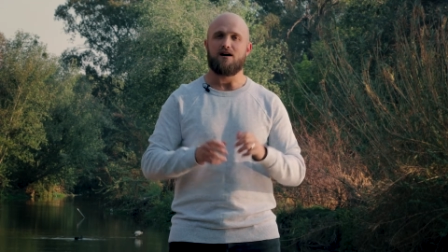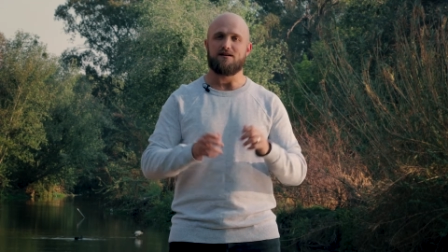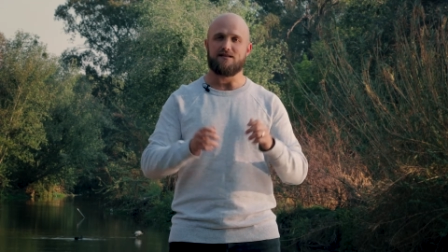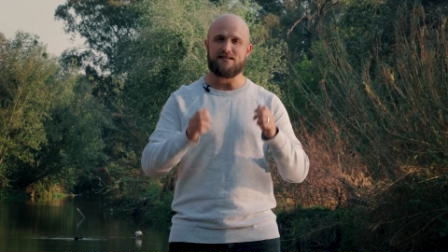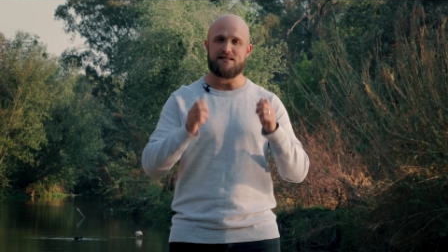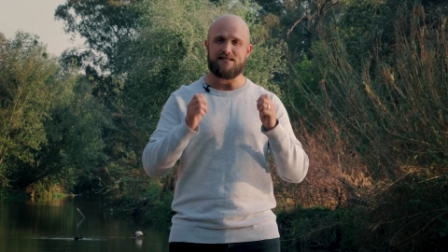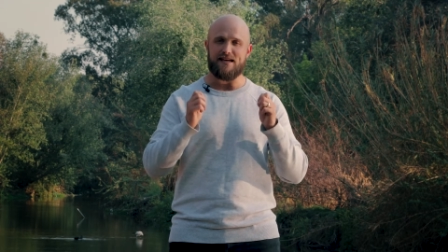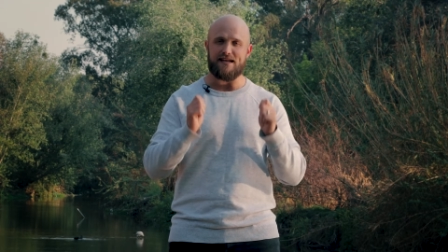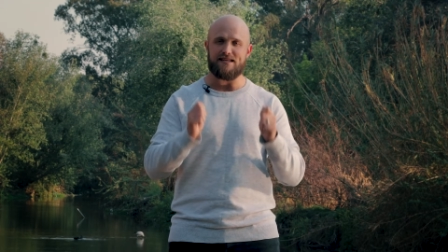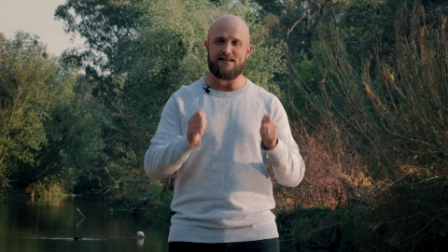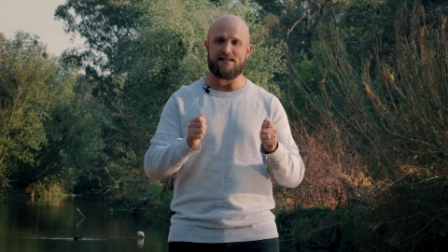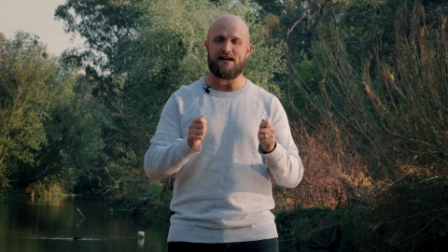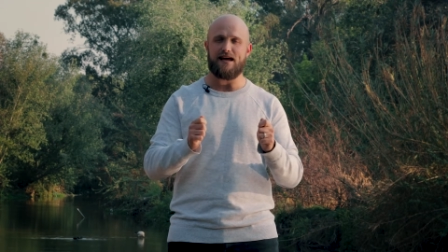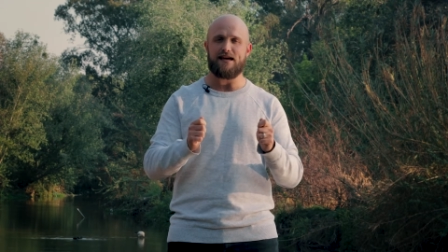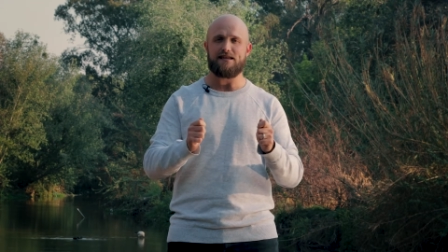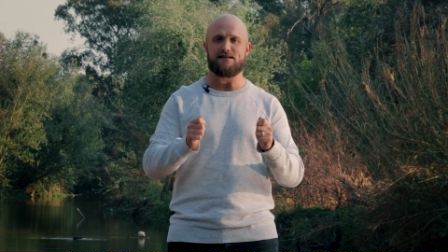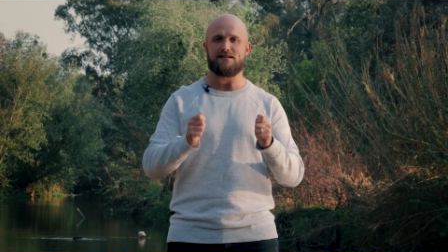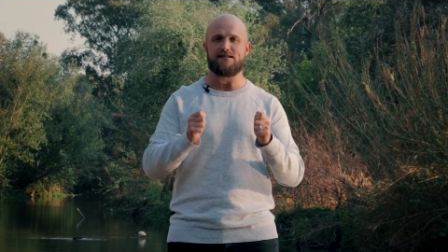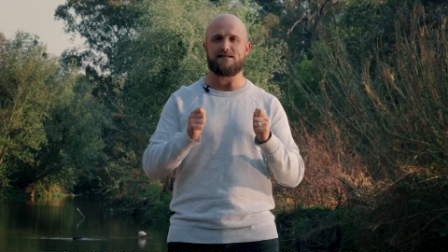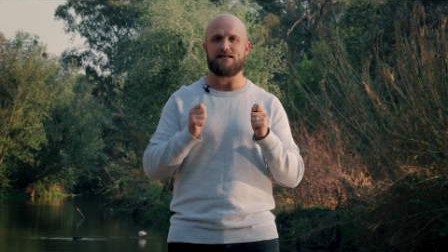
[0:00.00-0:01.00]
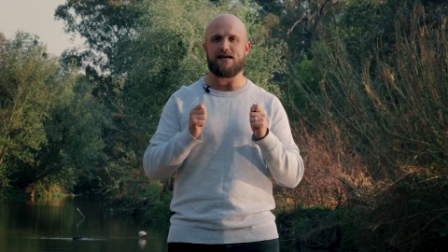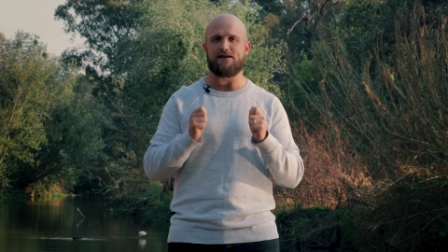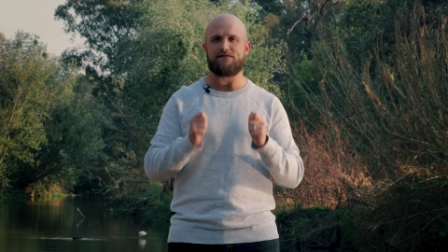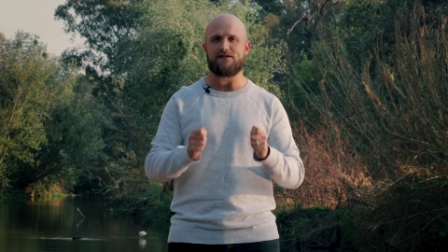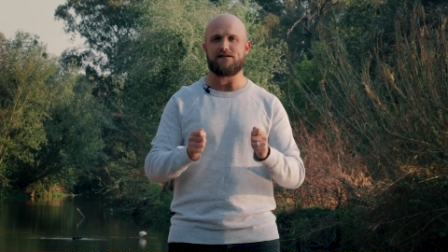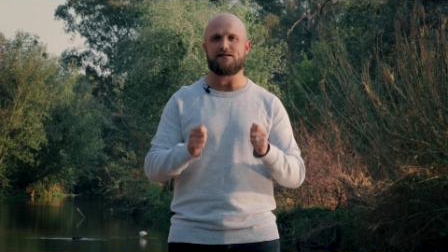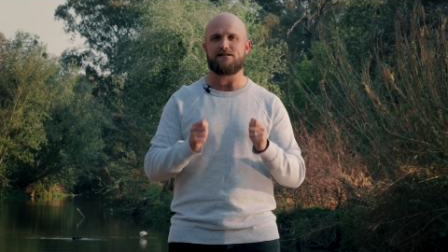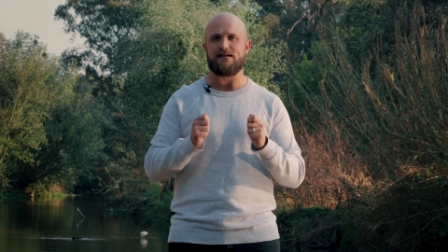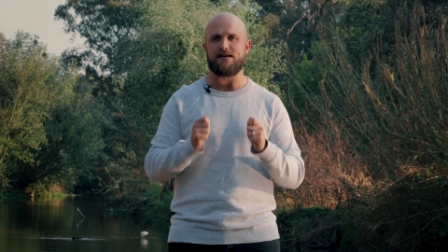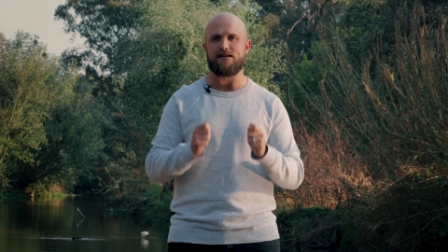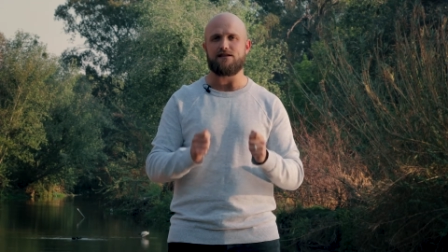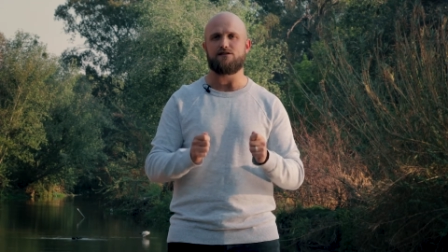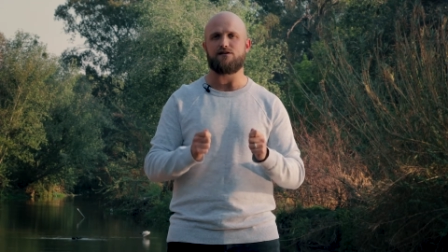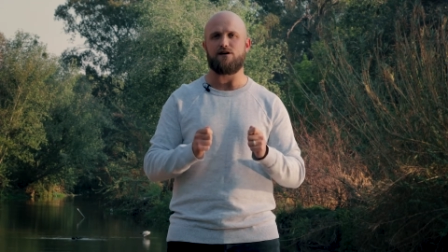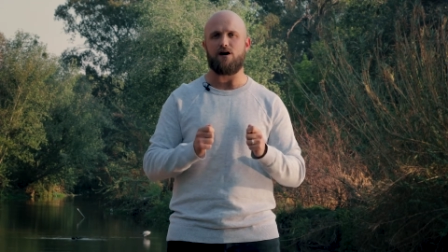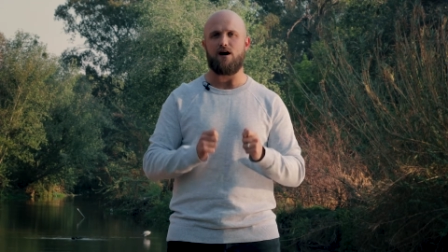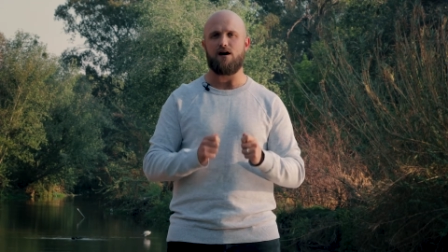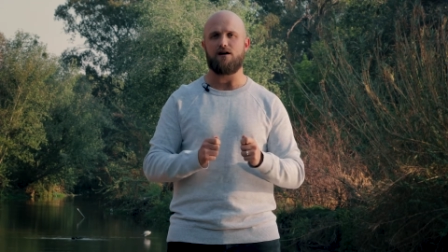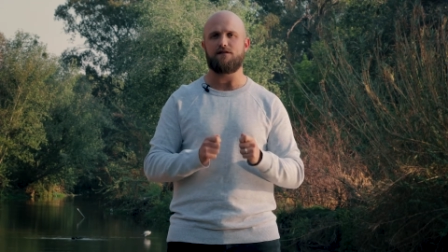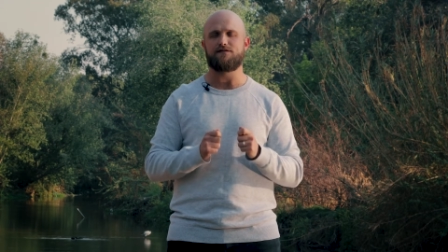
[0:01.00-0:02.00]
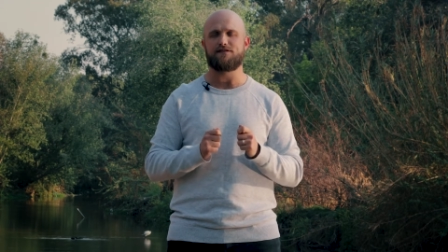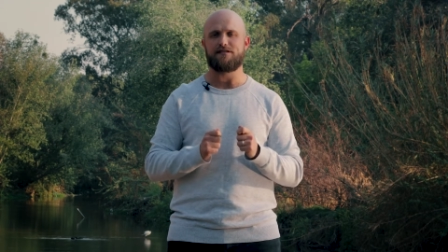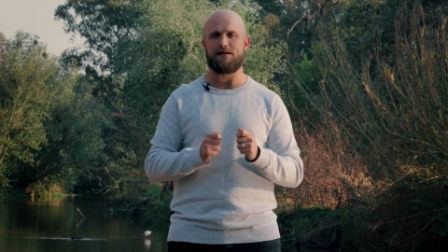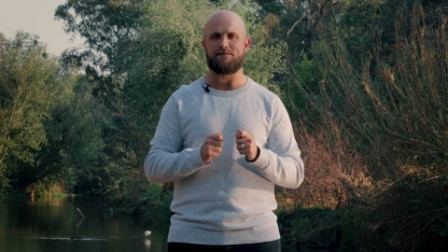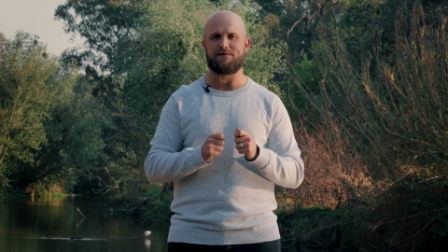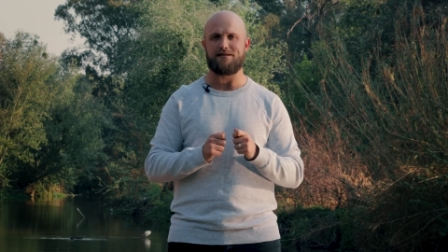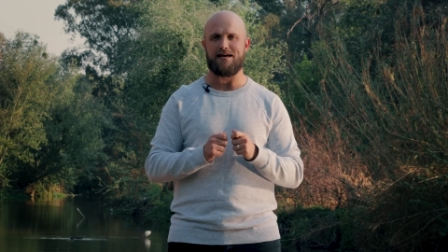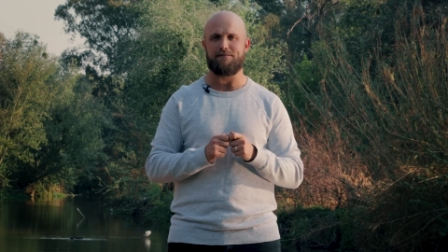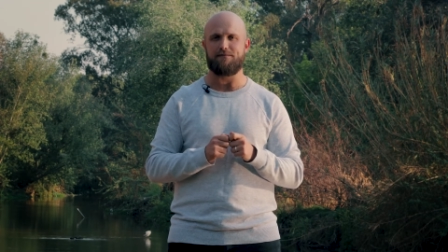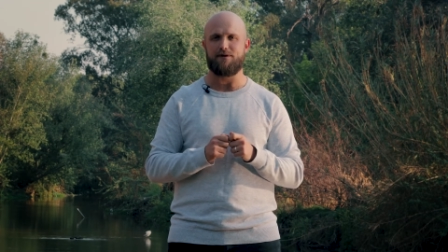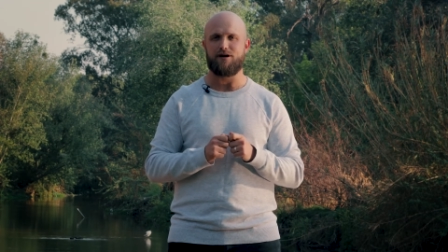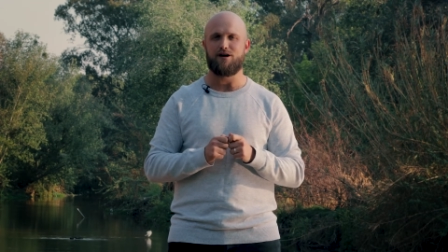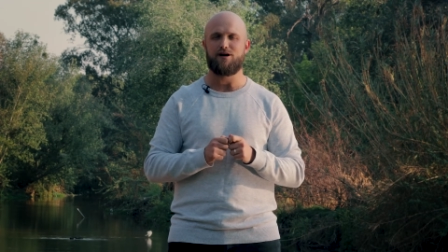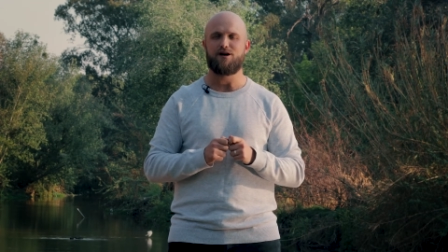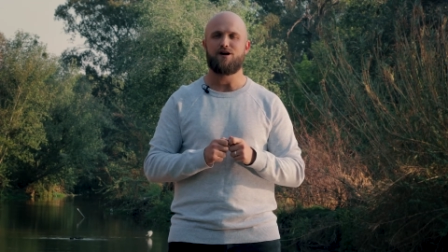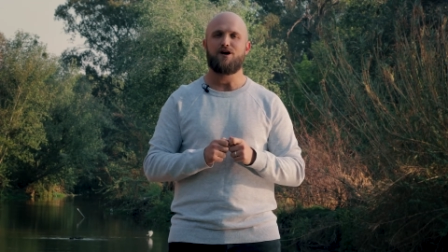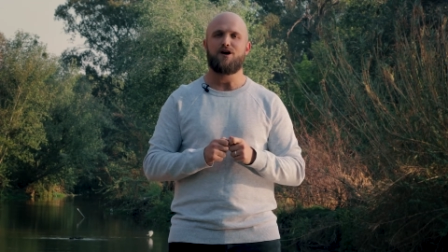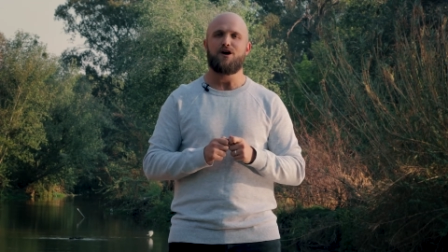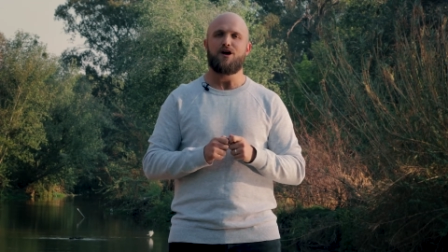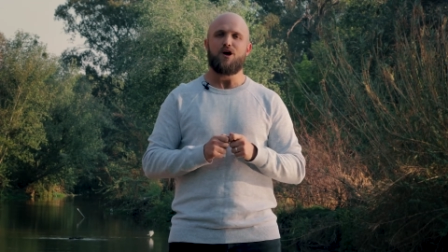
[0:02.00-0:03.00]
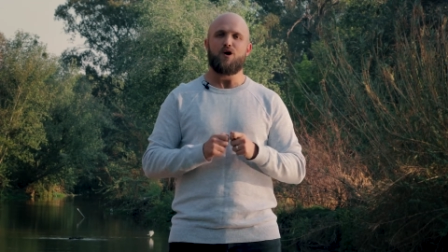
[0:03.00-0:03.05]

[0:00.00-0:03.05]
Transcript: On Saturday, the 17th of September,